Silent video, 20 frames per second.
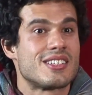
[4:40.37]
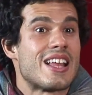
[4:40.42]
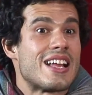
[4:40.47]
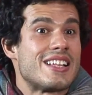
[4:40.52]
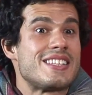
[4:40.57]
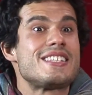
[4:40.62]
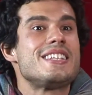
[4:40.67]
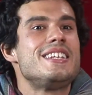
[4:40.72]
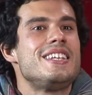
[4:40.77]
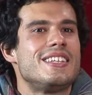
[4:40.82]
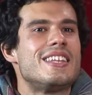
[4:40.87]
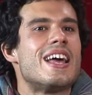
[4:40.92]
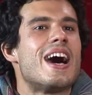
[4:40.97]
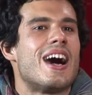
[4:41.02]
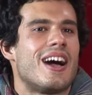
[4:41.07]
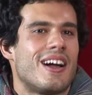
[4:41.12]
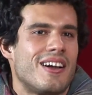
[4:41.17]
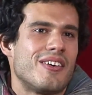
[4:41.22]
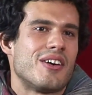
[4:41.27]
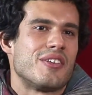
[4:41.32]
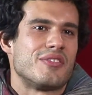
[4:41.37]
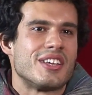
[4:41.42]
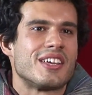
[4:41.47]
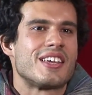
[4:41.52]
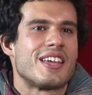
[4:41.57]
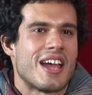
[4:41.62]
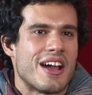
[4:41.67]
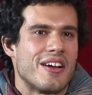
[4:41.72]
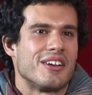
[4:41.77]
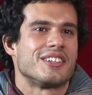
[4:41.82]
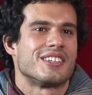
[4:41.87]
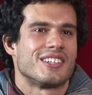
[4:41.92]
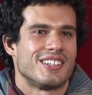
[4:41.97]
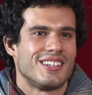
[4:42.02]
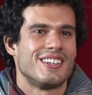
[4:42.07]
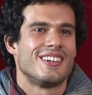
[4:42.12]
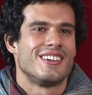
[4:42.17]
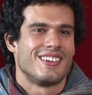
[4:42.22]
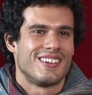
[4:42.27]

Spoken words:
Latinidad of the character.